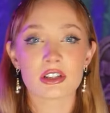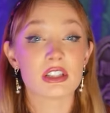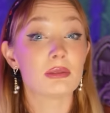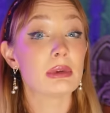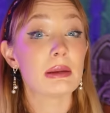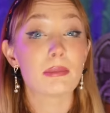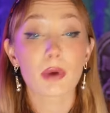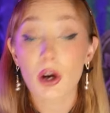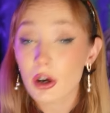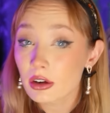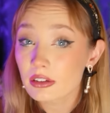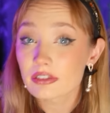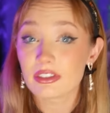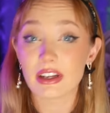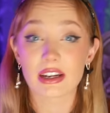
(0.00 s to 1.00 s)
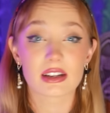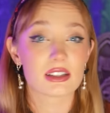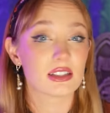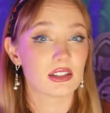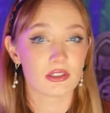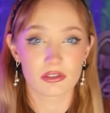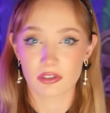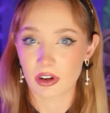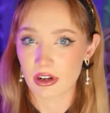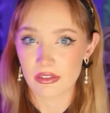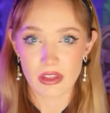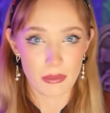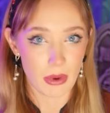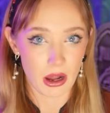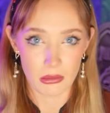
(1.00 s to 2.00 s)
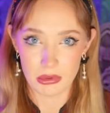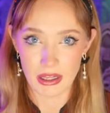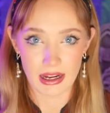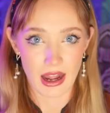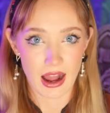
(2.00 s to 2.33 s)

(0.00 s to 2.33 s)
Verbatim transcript: to be perfect in front of the public